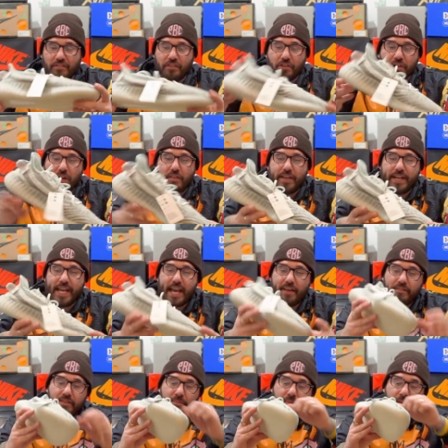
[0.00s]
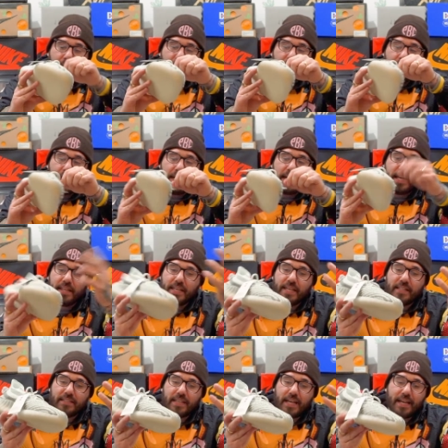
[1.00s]
you don't already have them. Now
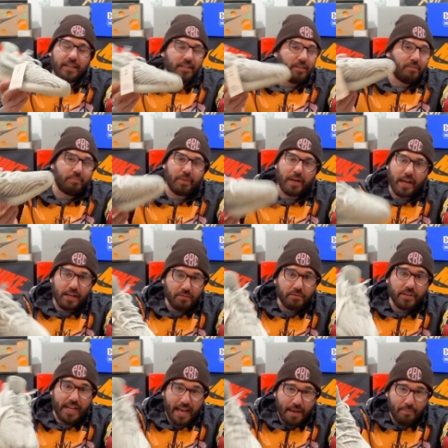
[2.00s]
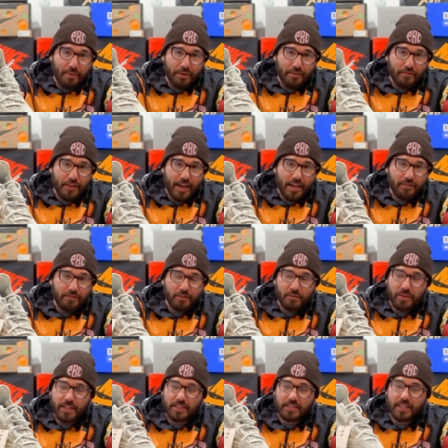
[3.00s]
these you probably will not be able to find for
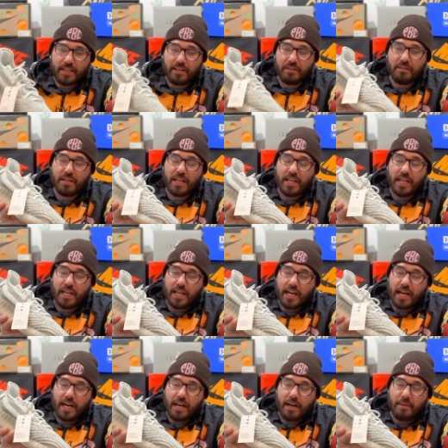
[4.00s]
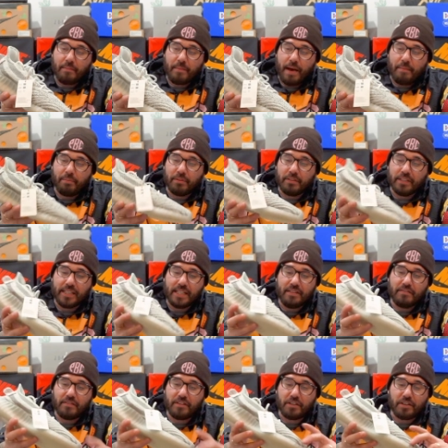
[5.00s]
retail. I
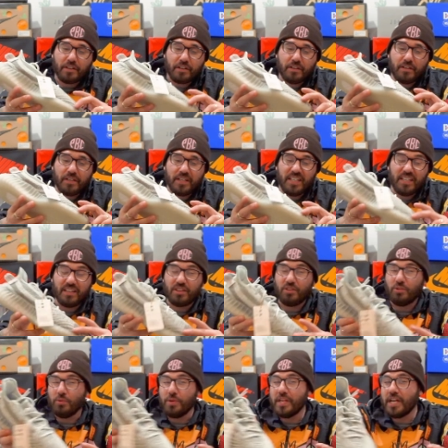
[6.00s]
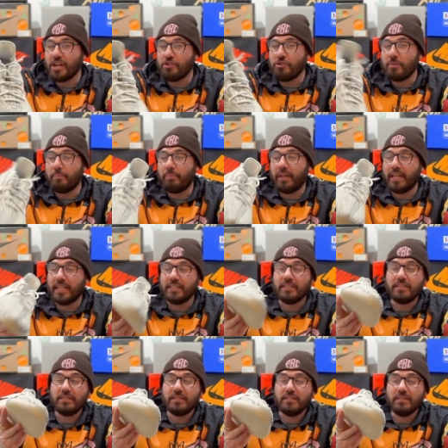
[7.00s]
believe they're currently 300
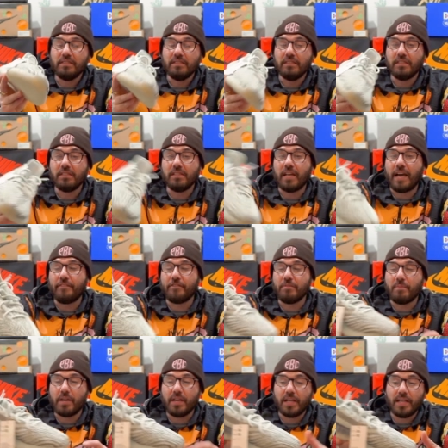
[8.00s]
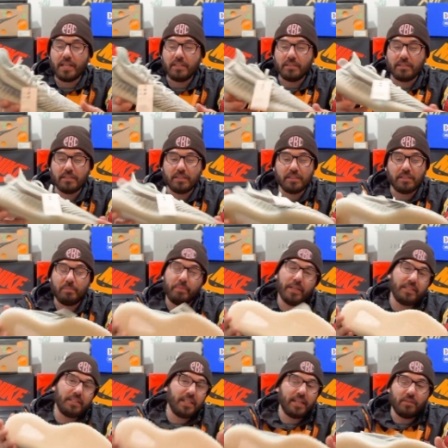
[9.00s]
plus in the aftermarket, so it just
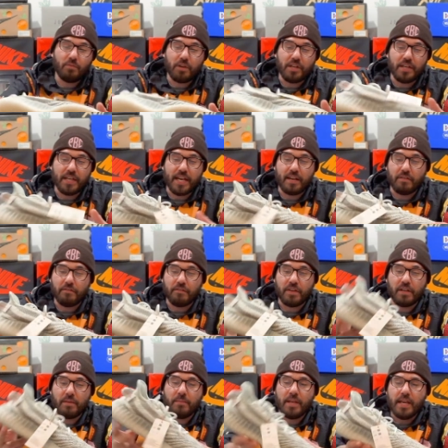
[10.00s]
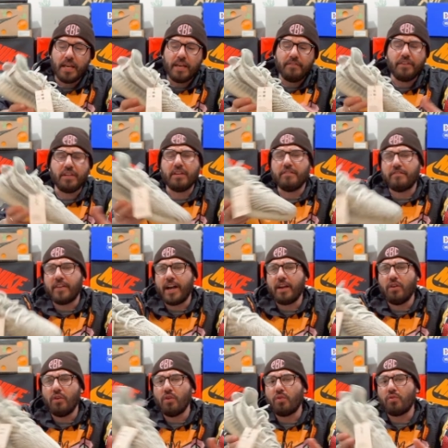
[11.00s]
depends again where you get them from. If you can
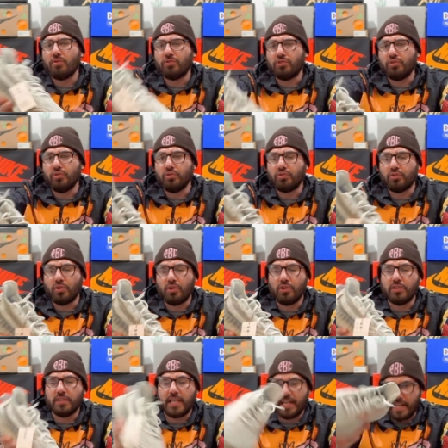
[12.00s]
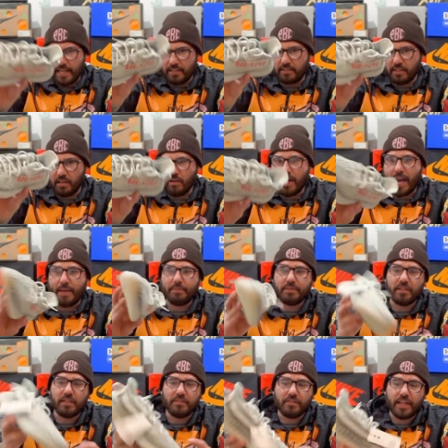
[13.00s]
find local shoe stores that like sell hype
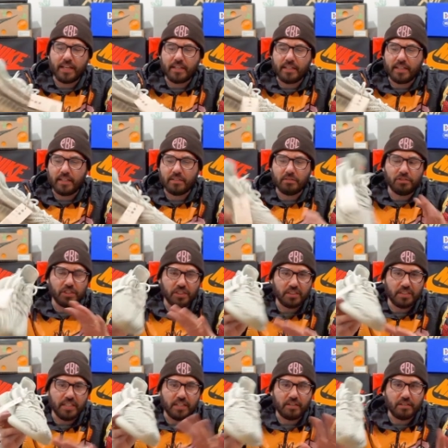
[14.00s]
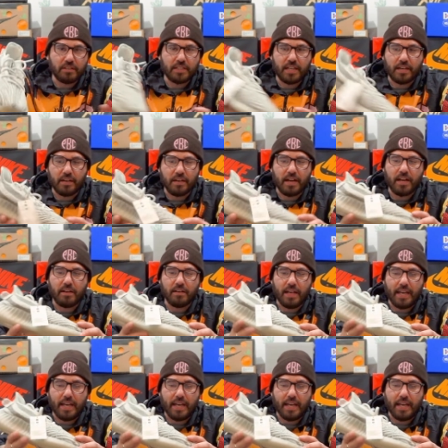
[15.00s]
stuff like this, or just sneakers that are not